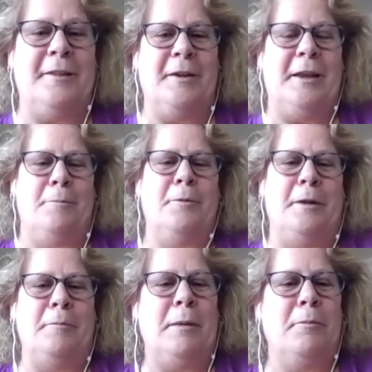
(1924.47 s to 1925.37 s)
They're
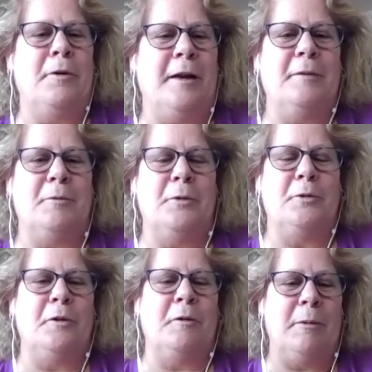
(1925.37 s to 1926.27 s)
being productive to a
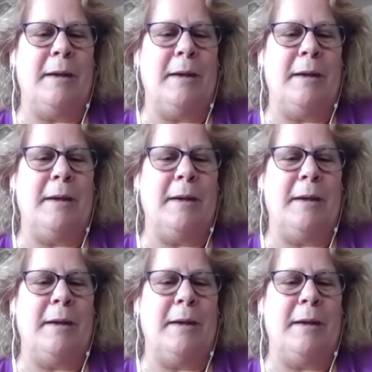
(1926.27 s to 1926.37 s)
certain degree.